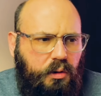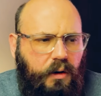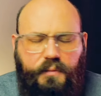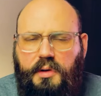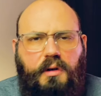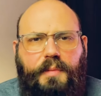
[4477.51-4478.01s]
You
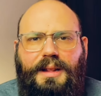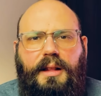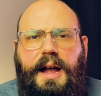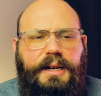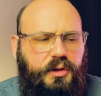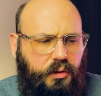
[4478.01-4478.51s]
have, you have been
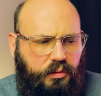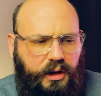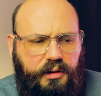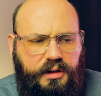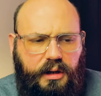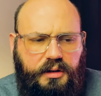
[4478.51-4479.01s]
lied to.
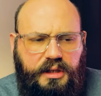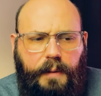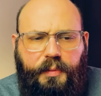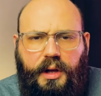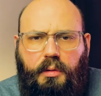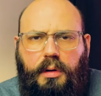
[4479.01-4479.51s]
There's, there's
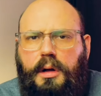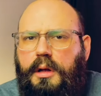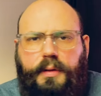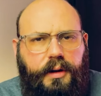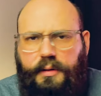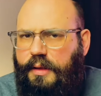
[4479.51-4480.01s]
something,
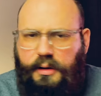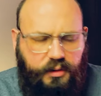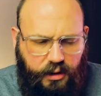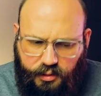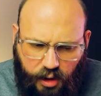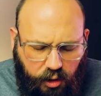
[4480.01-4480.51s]
there,
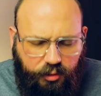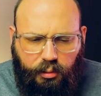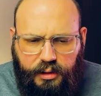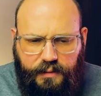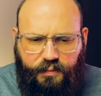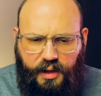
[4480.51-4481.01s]
there's all
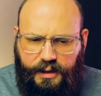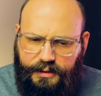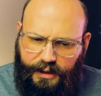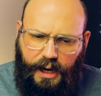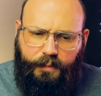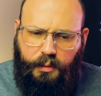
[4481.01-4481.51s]
sorts of
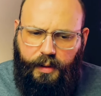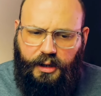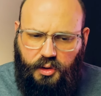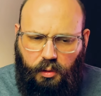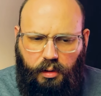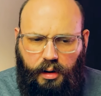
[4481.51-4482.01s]
things that help to
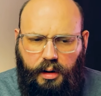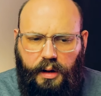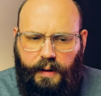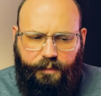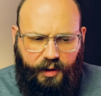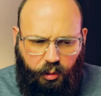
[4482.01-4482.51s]
make sure
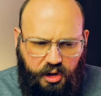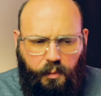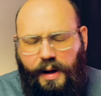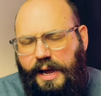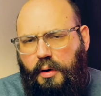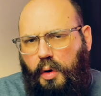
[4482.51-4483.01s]
that when
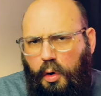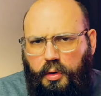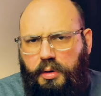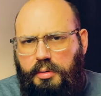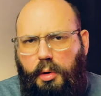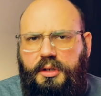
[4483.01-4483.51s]
you buy a
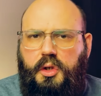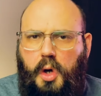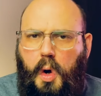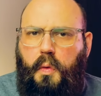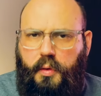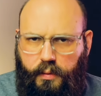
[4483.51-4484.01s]
Coke, you know it's a
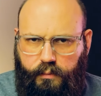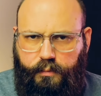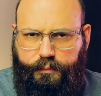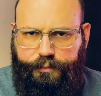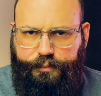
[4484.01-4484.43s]
Coke.